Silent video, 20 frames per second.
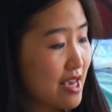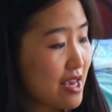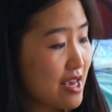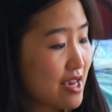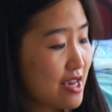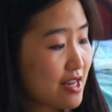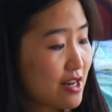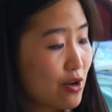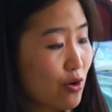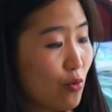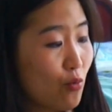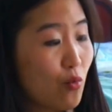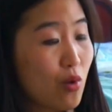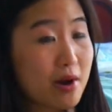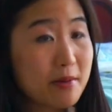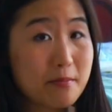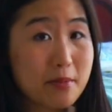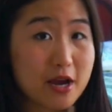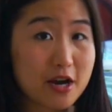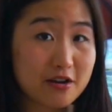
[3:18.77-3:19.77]
in
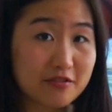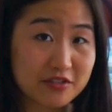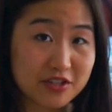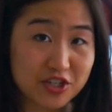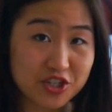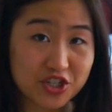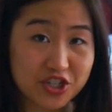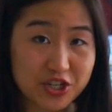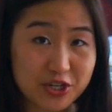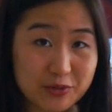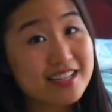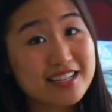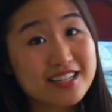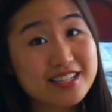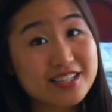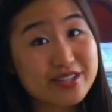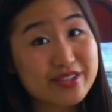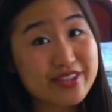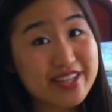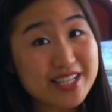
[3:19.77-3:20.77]
one pair of the shoe.
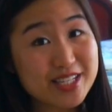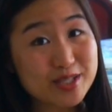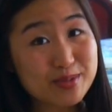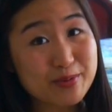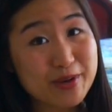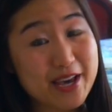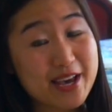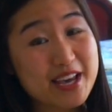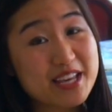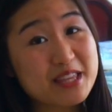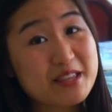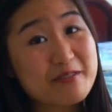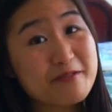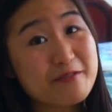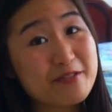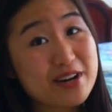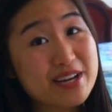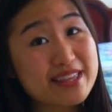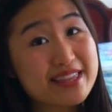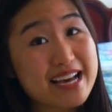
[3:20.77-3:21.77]
So this way, the
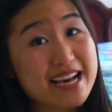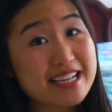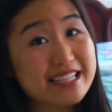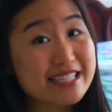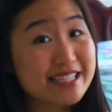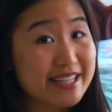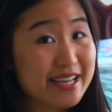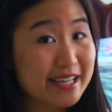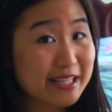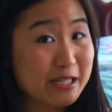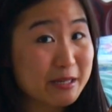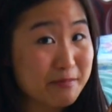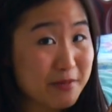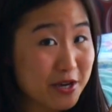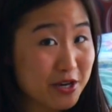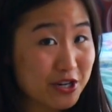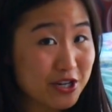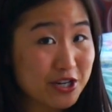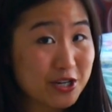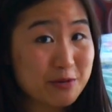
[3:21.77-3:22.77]
foot that is slightly
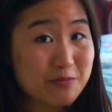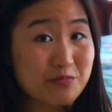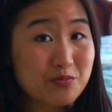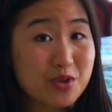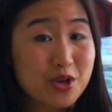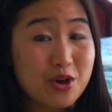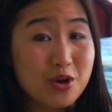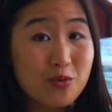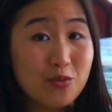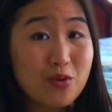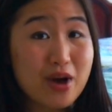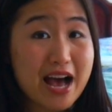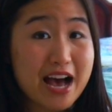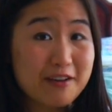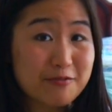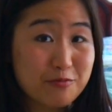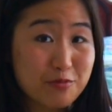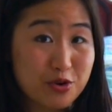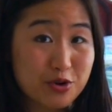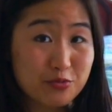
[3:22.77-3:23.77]
bigger will
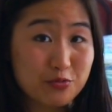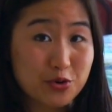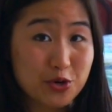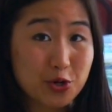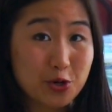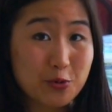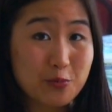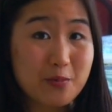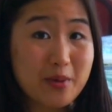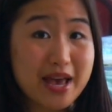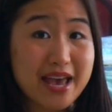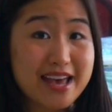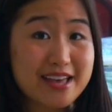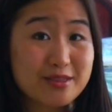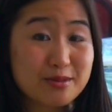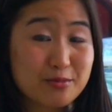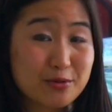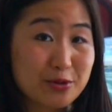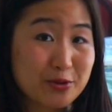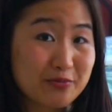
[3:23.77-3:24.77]
have more room
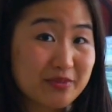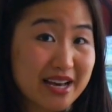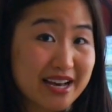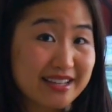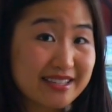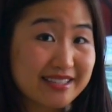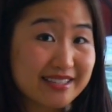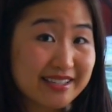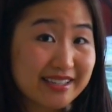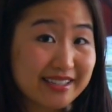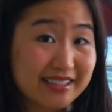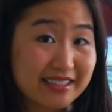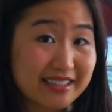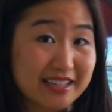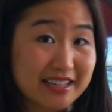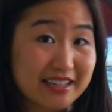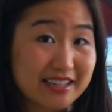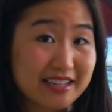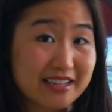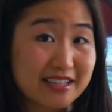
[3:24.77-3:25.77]
and the room that is
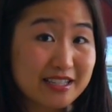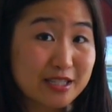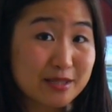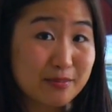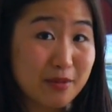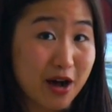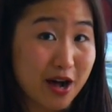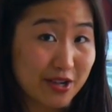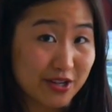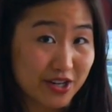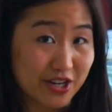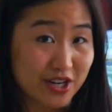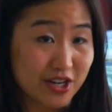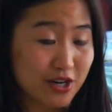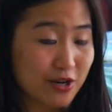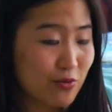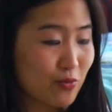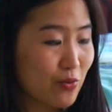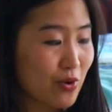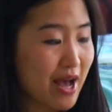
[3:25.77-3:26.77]
slightly
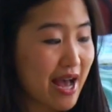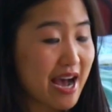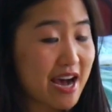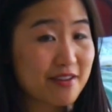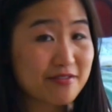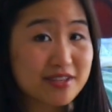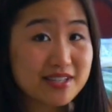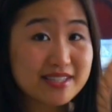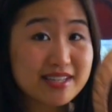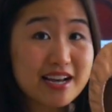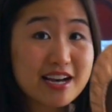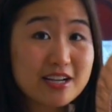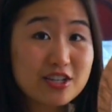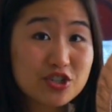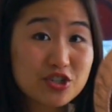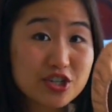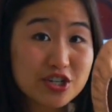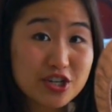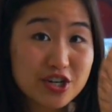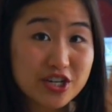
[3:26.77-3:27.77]
smaller will have this
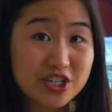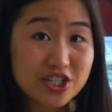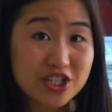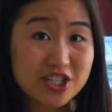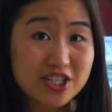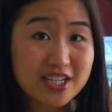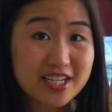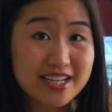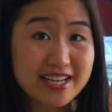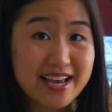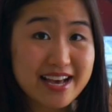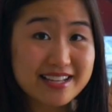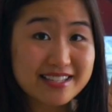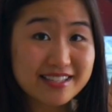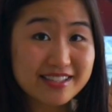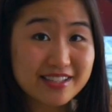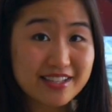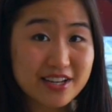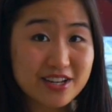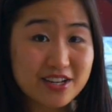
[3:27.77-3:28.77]
extra cushioning as
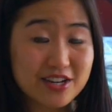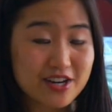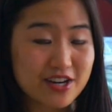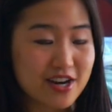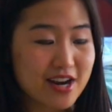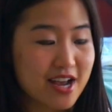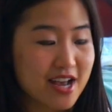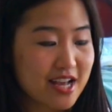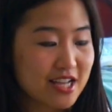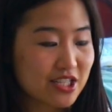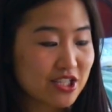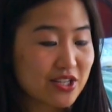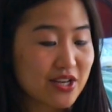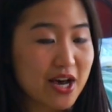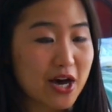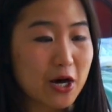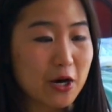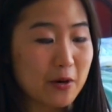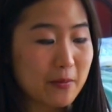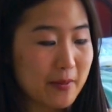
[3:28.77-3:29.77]
a layer to
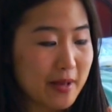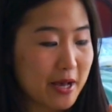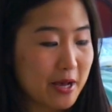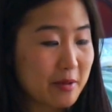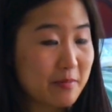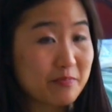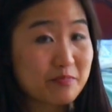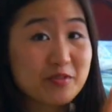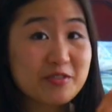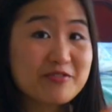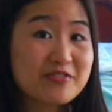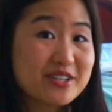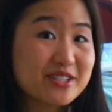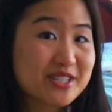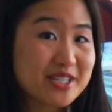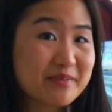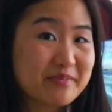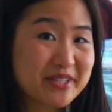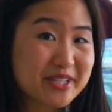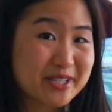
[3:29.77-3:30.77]
help fill
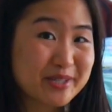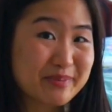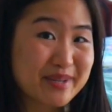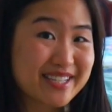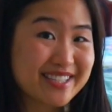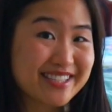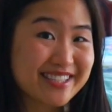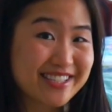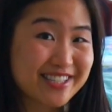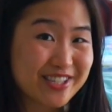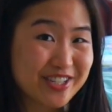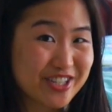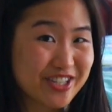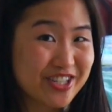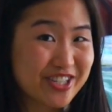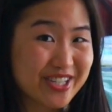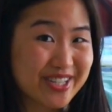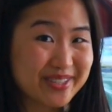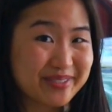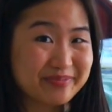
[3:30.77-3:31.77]
some of the spaces in your
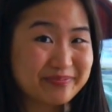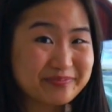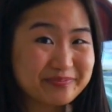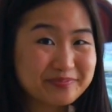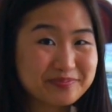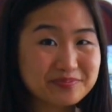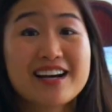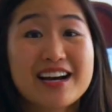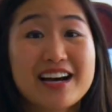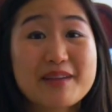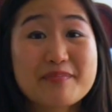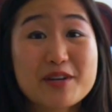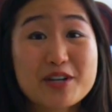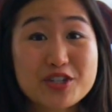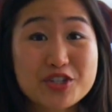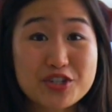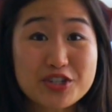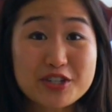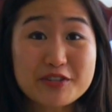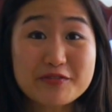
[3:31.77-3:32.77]
shoe. I'm
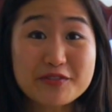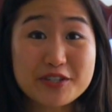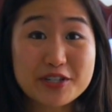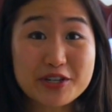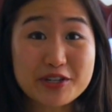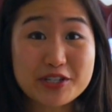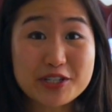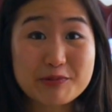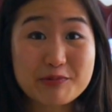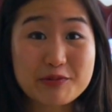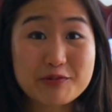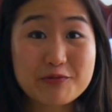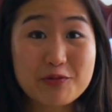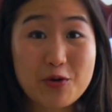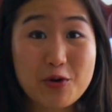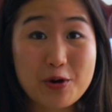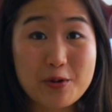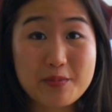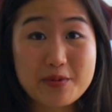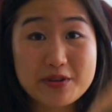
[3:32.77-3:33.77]
not sure if you noticed
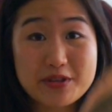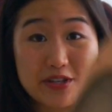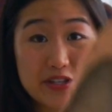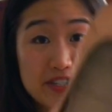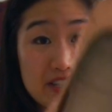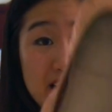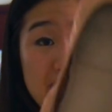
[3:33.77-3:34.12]
before, but there's